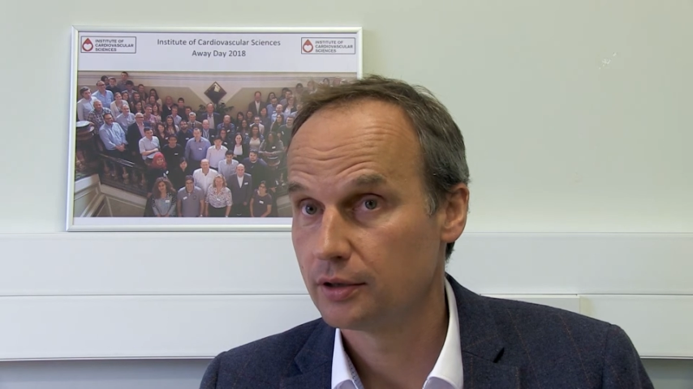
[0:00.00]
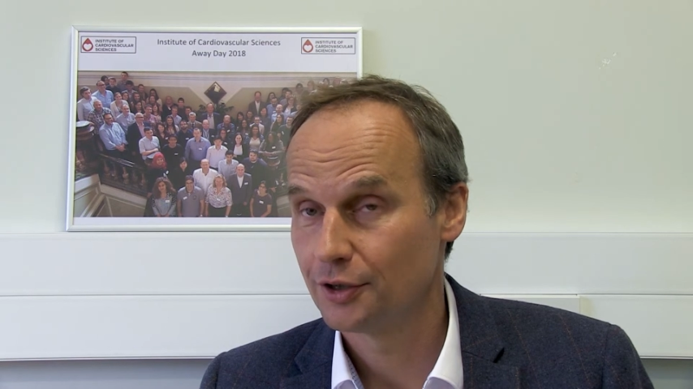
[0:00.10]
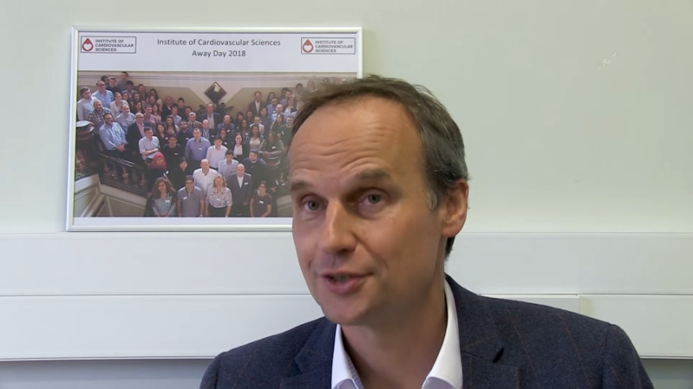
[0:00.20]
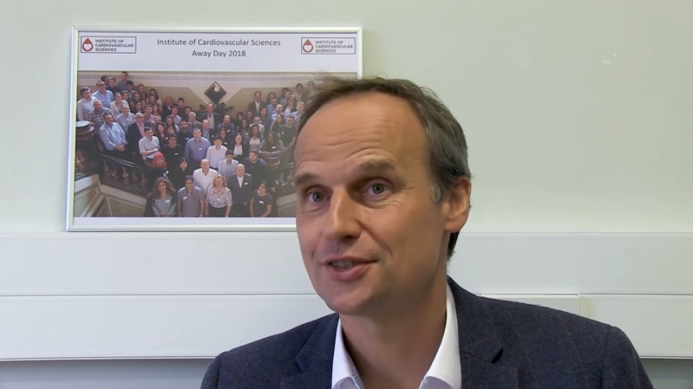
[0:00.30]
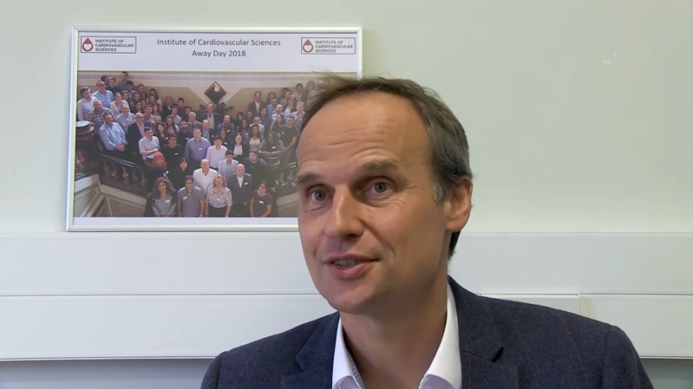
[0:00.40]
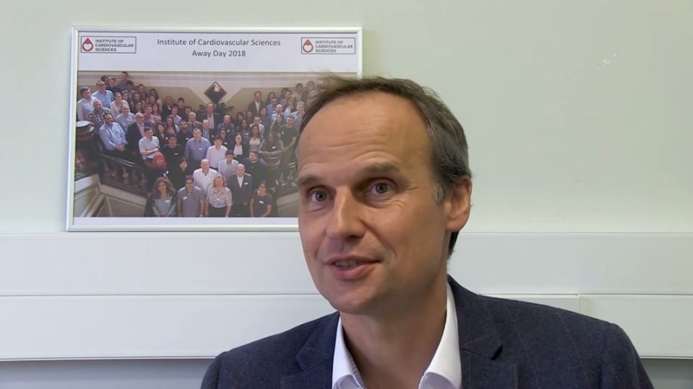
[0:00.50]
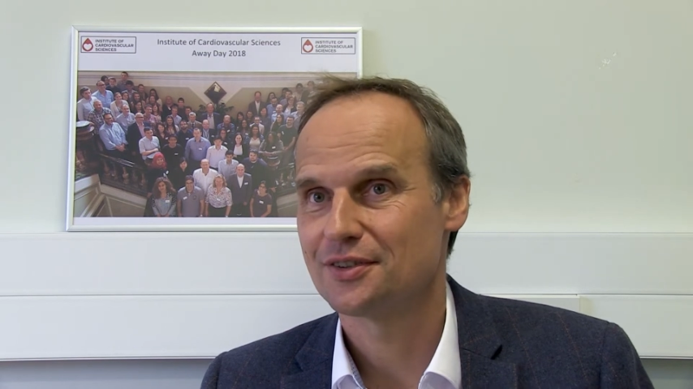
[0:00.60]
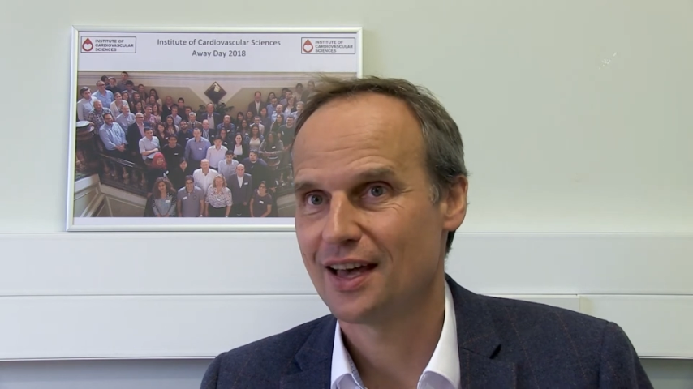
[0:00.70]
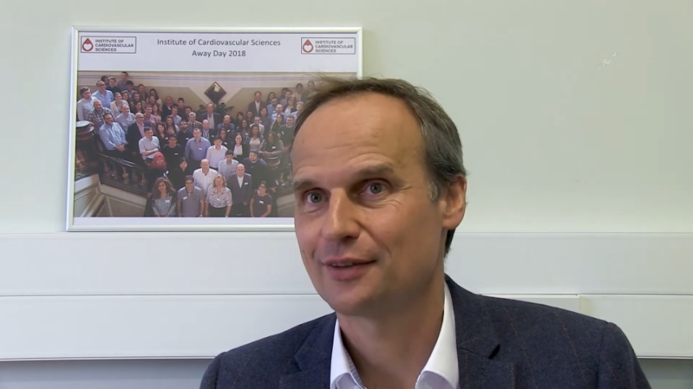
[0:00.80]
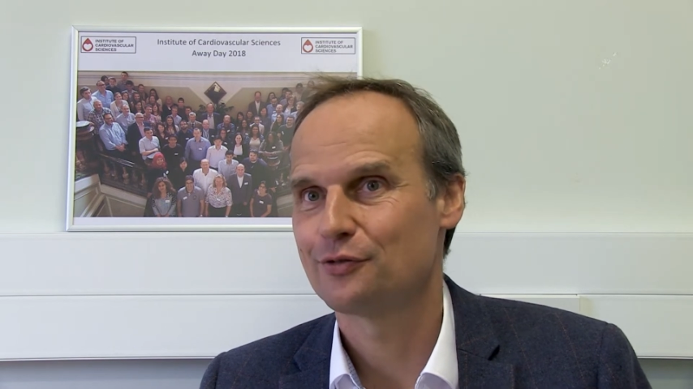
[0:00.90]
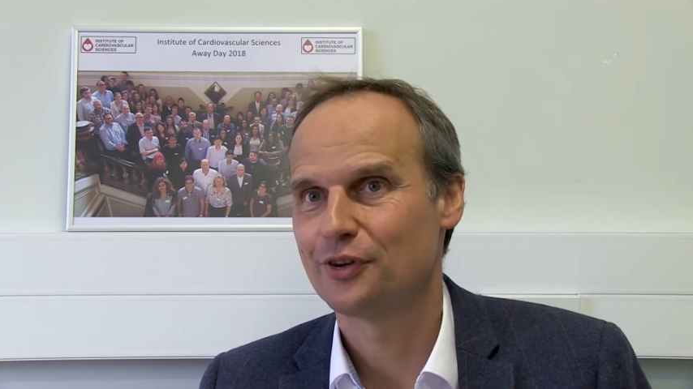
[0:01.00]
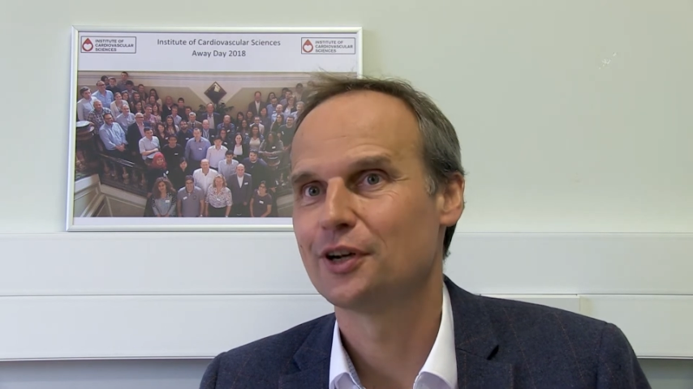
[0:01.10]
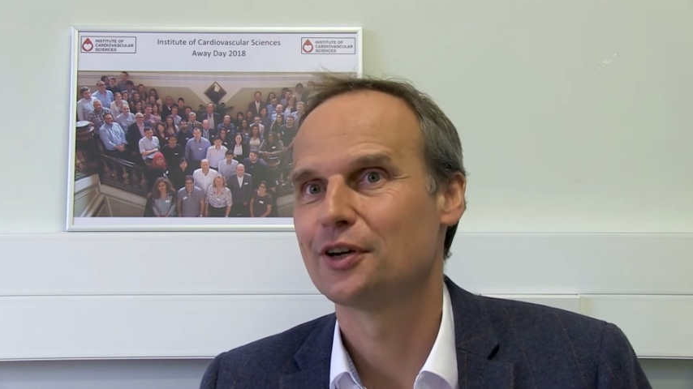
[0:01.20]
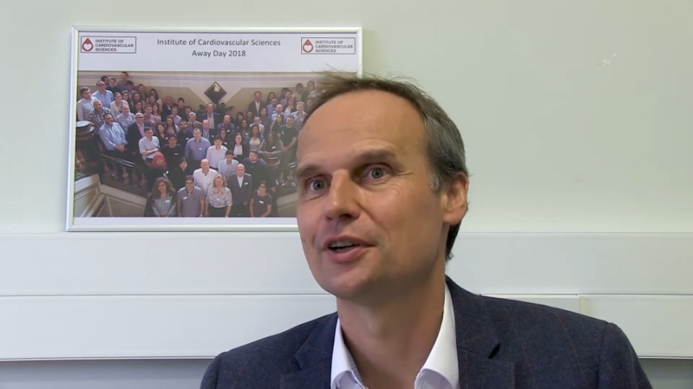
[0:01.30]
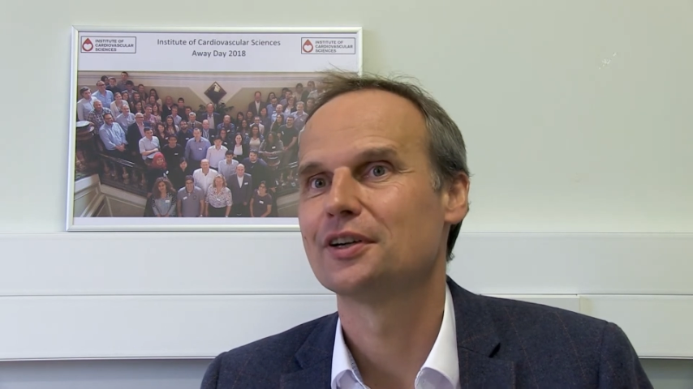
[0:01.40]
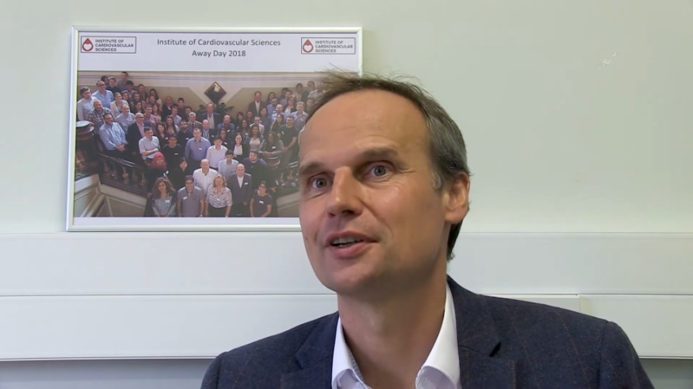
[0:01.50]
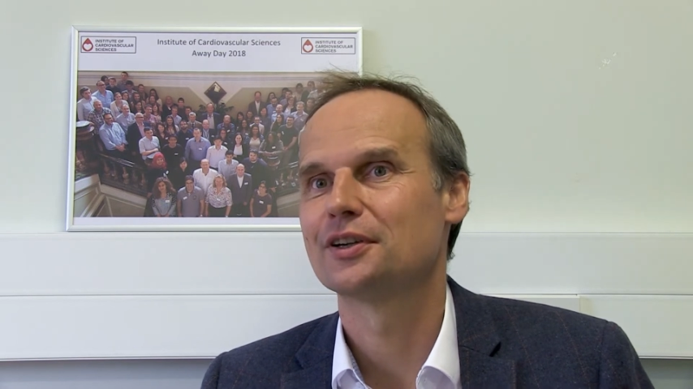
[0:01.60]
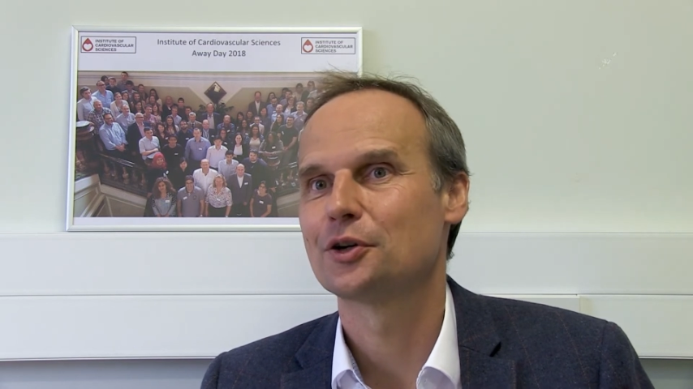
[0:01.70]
Does that figure